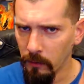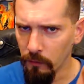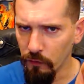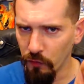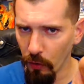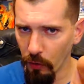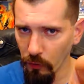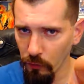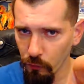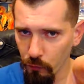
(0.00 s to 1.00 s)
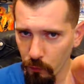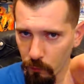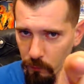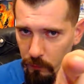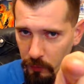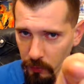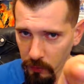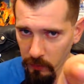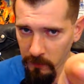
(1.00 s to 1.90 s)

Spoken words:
stay groovy.